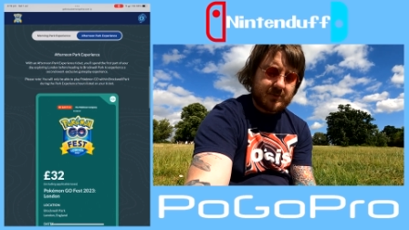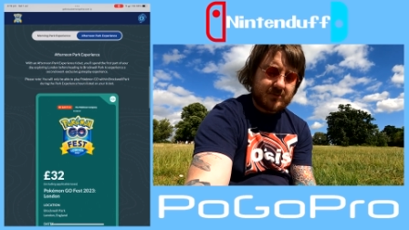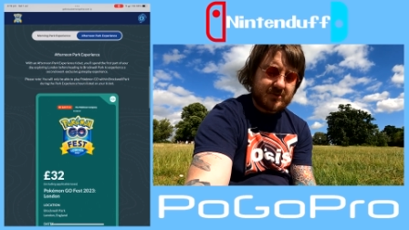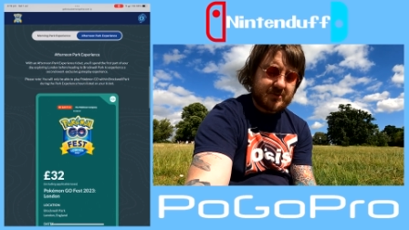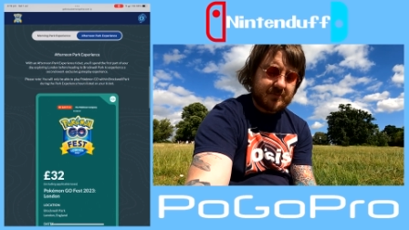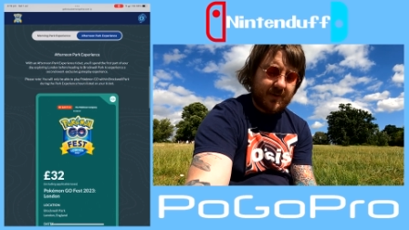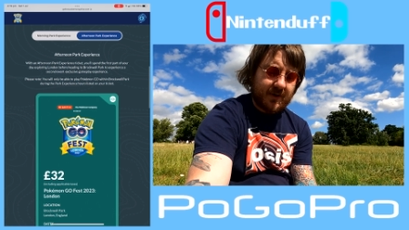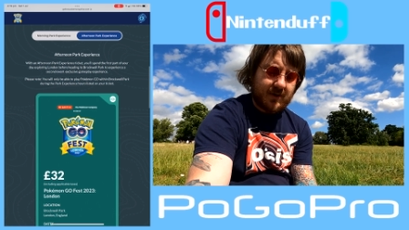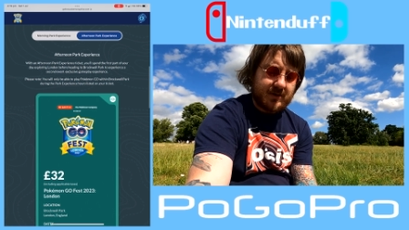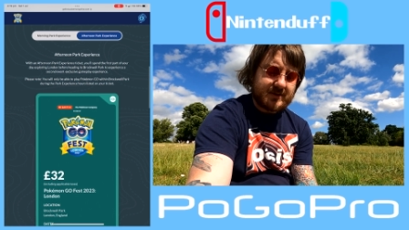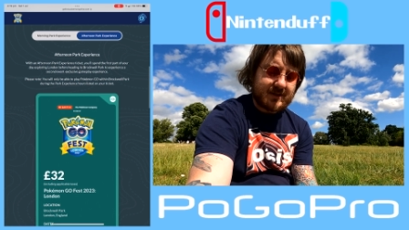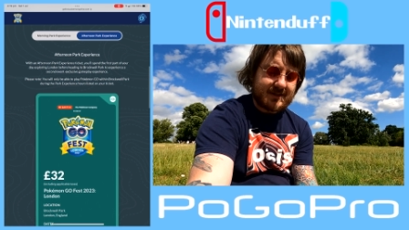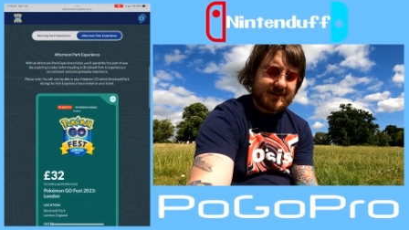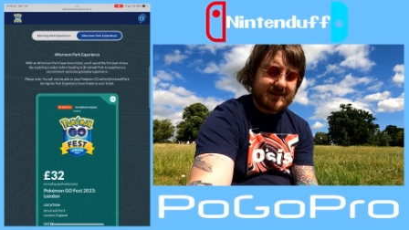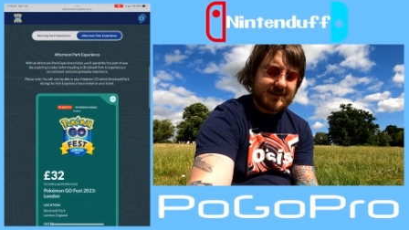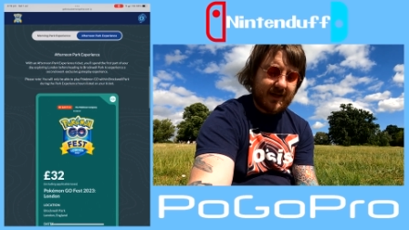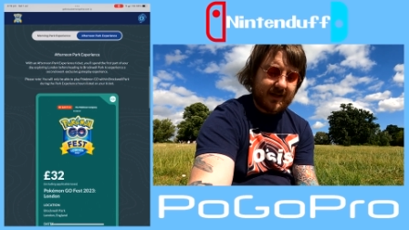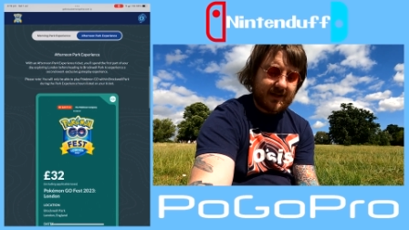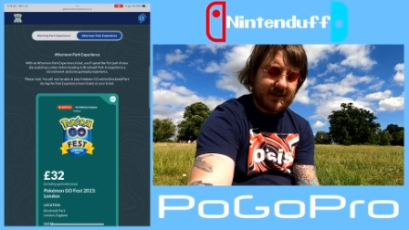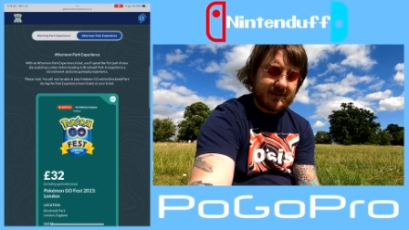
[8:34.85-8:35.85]
to experience a
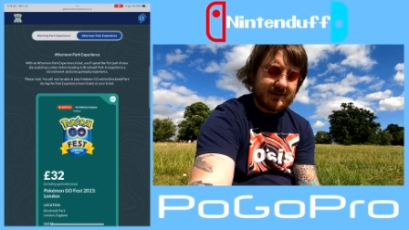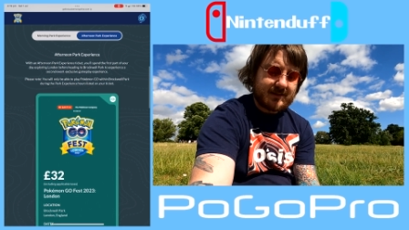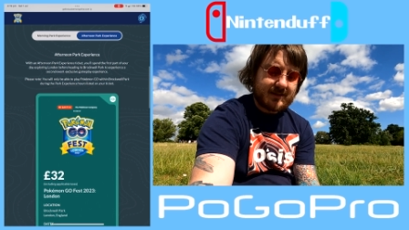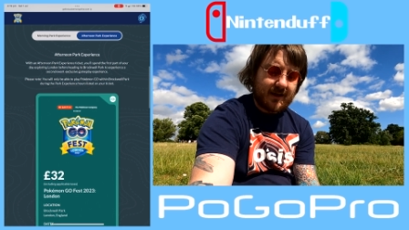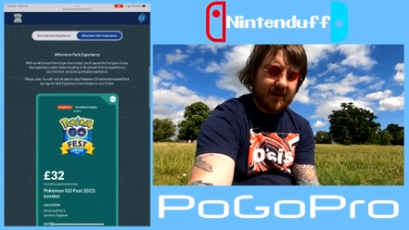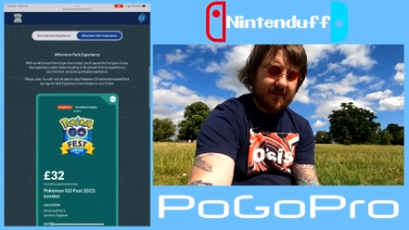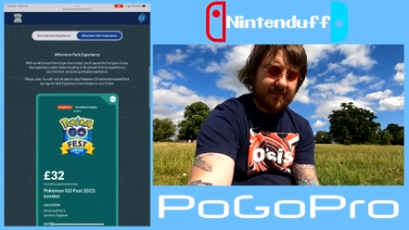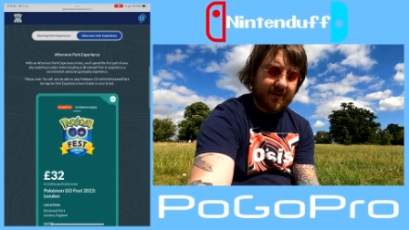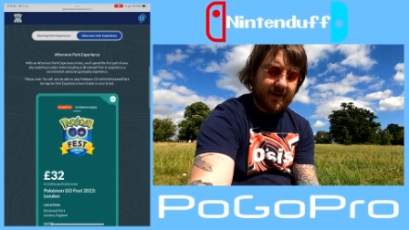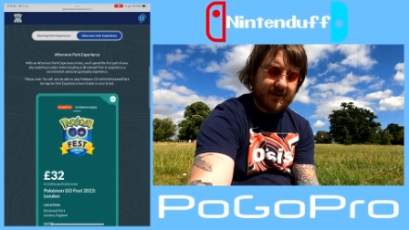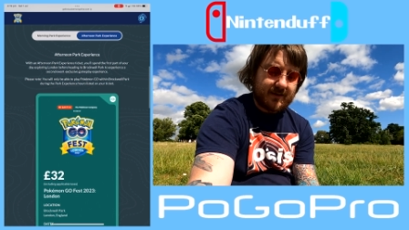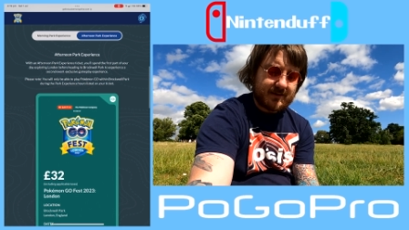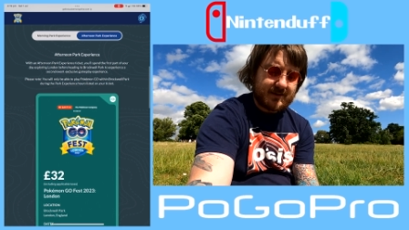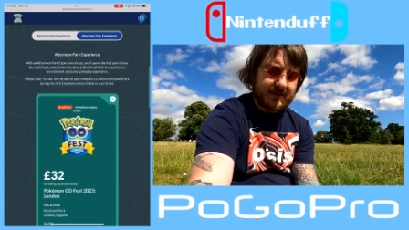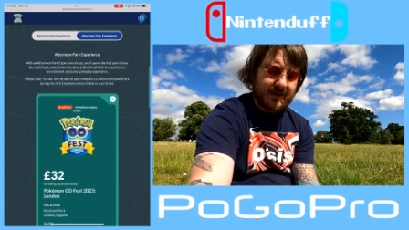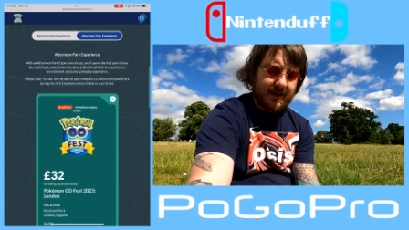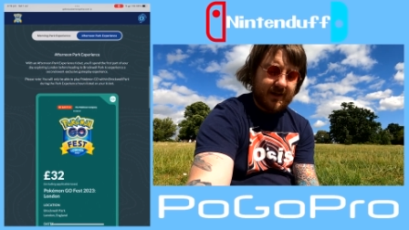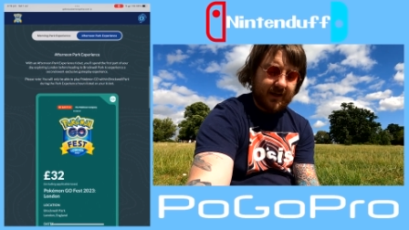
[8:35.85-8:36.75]
second event